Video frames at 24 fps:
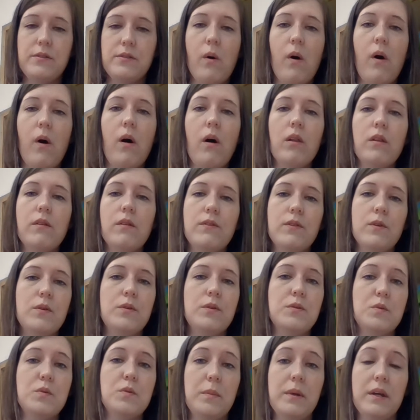So all of
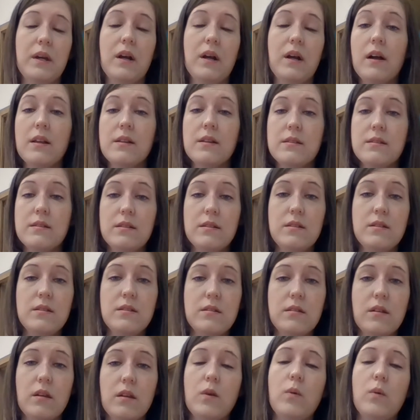those would be constants.